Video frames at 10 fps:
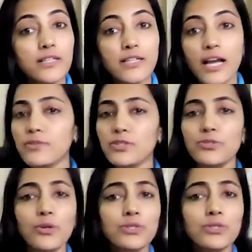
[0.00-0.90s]
that I was
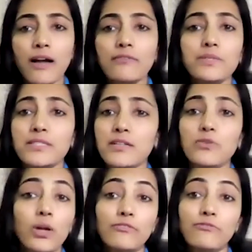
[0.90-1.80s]
not 100%
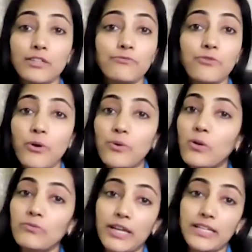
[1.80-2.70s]
qualified for
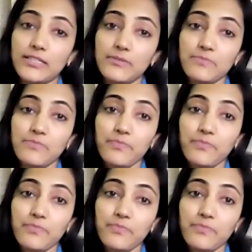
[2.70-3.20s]
always.